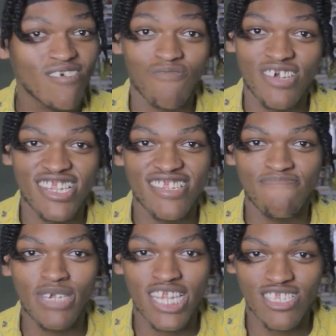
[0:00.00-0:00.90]
when
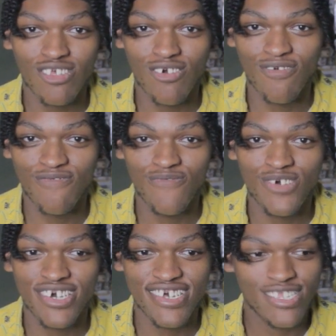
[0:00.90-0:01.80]
Minato
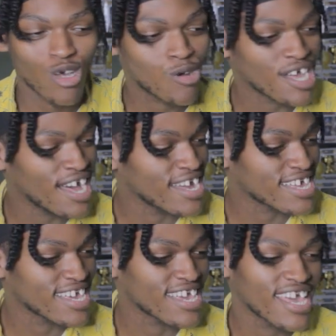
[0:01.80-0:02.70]
was
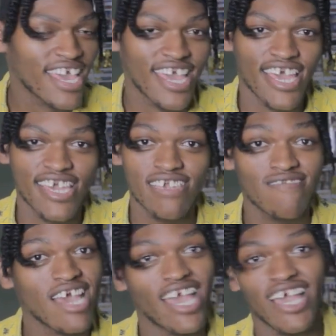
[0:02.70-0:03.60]
Hokage and he
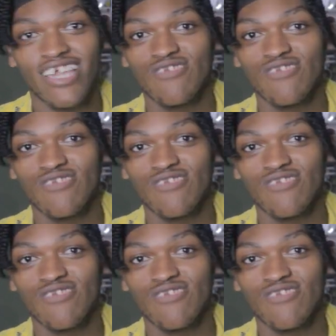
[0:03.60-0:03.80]
had,